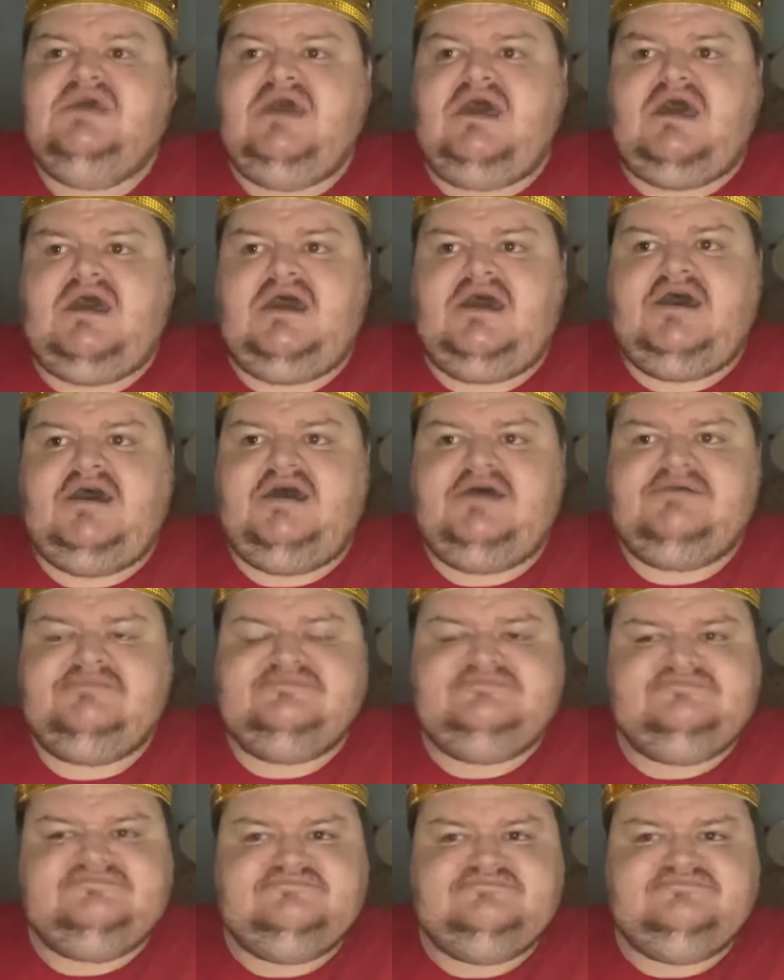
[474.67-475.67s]

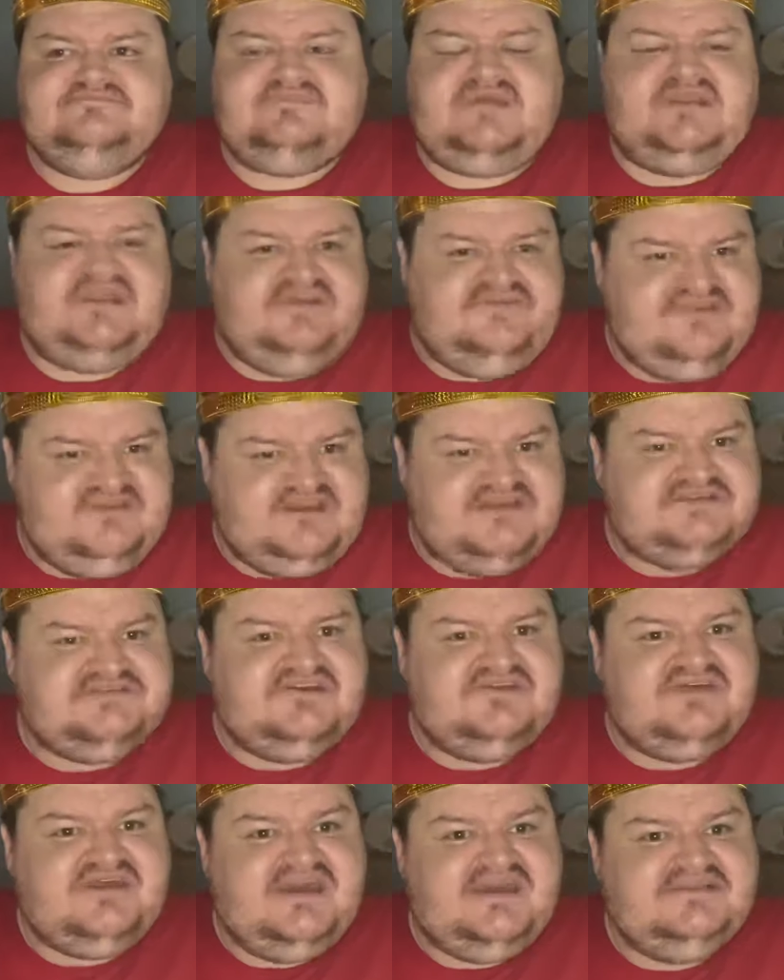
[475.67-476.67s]
And they think that's
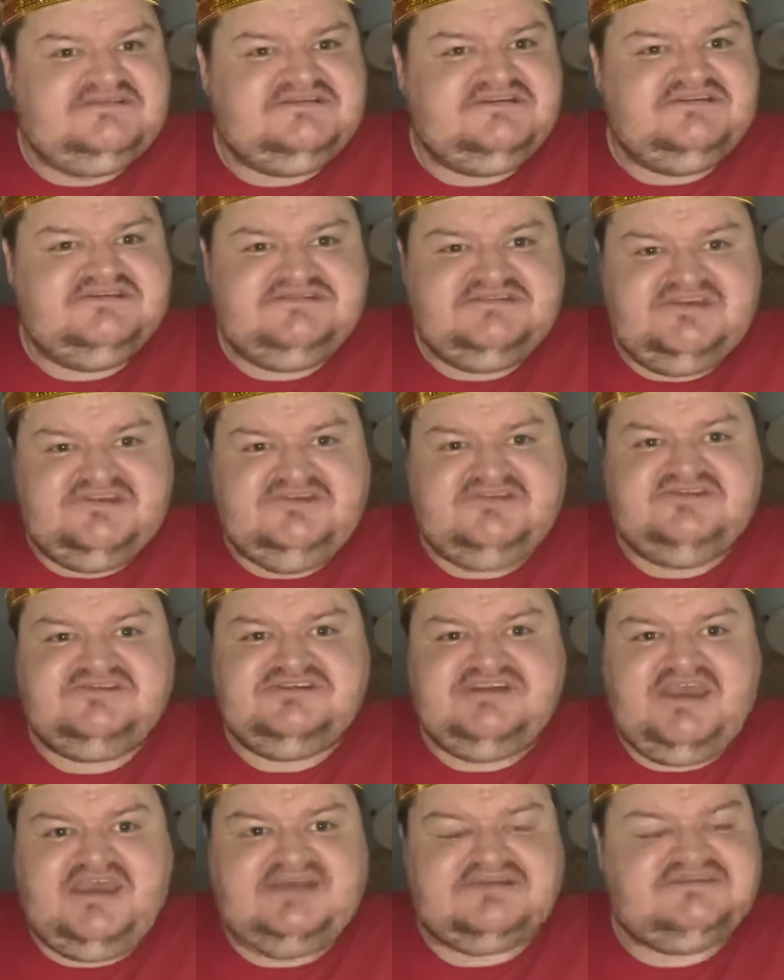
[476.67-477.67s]
okay to continue the
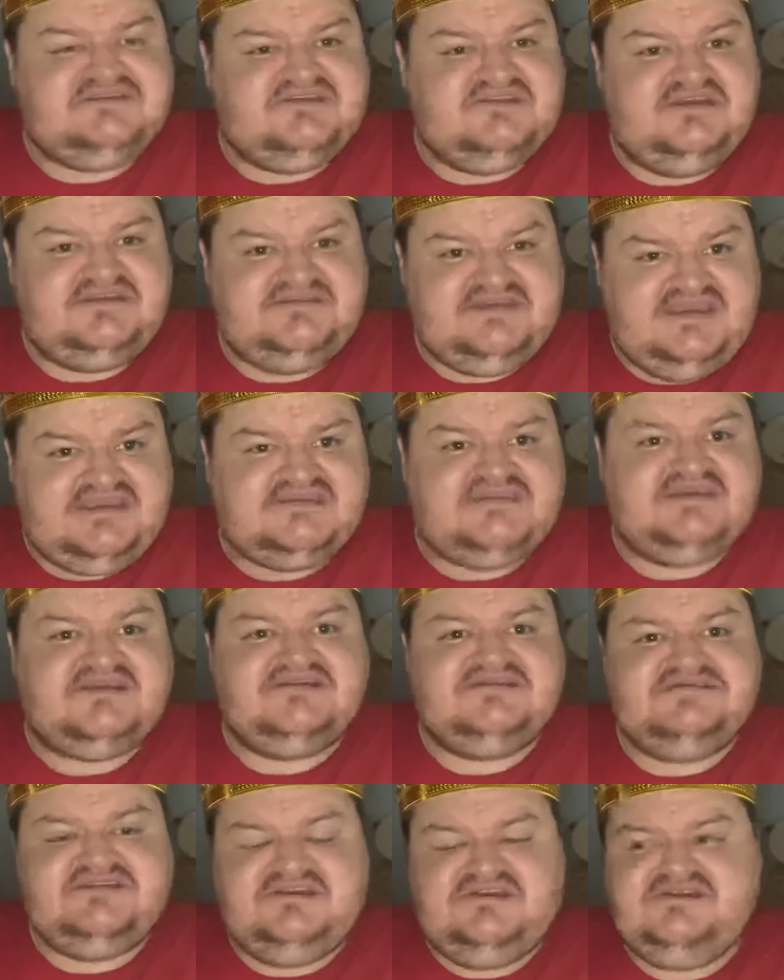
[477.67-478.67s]
chat. So they did. They
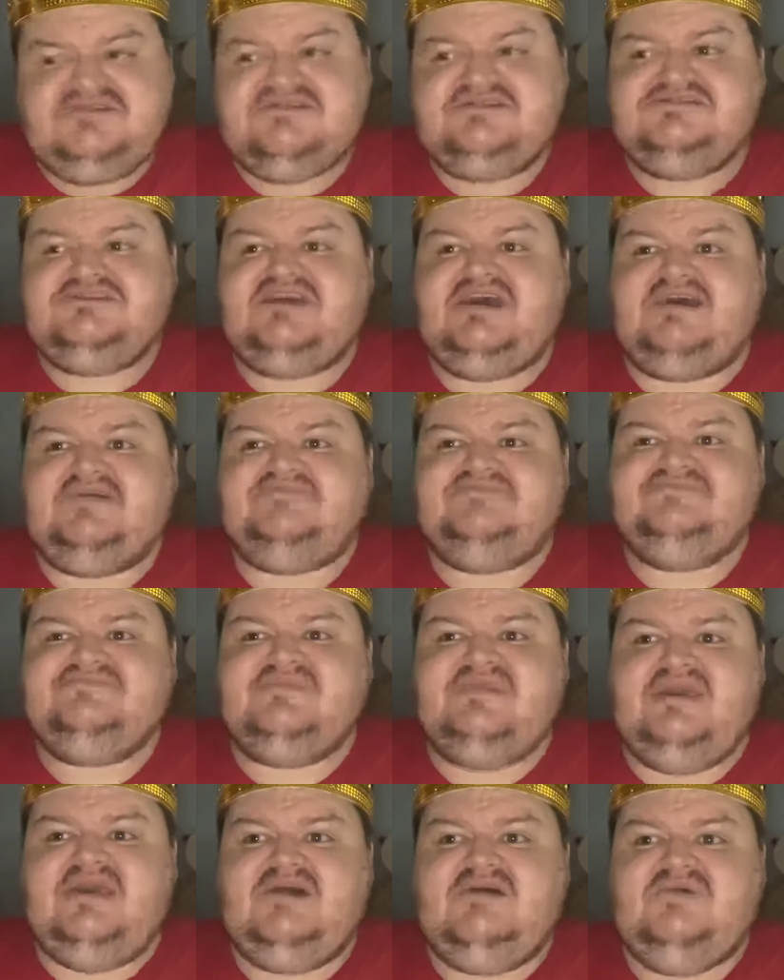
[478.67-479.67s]
continued the chat.
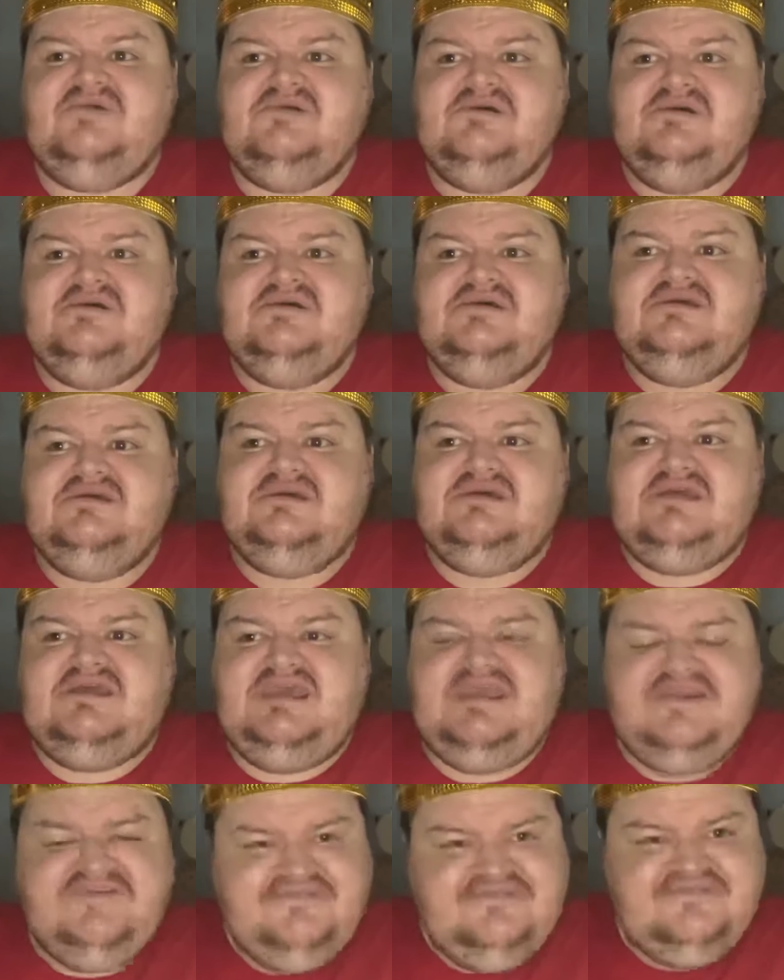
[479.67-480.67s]
Now,
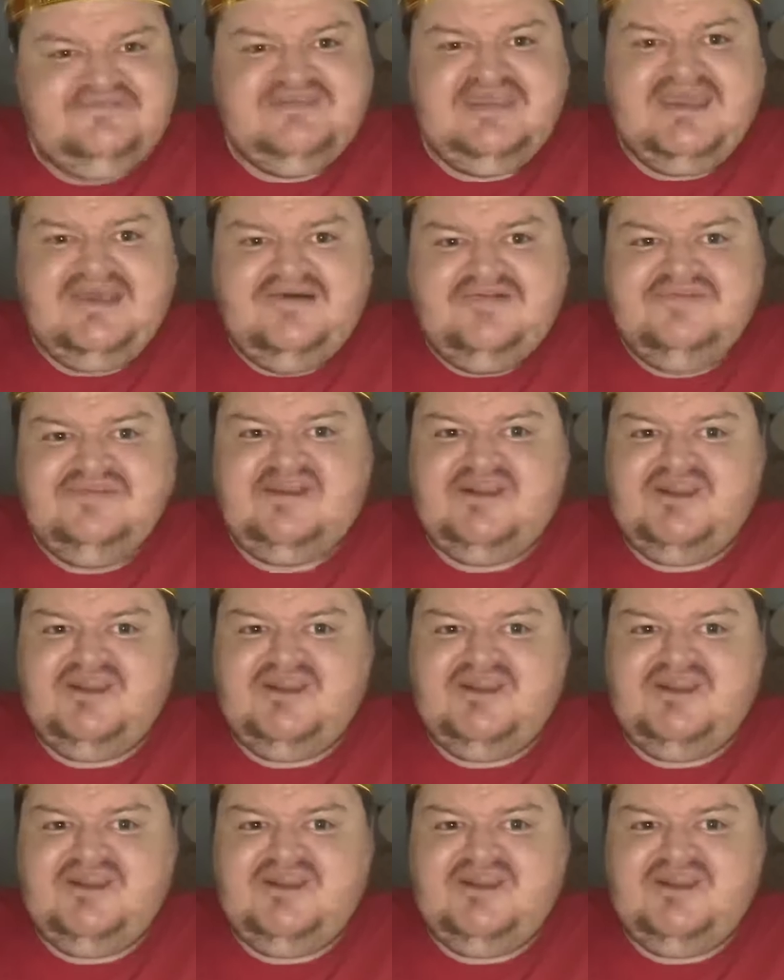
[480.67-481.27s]
if down the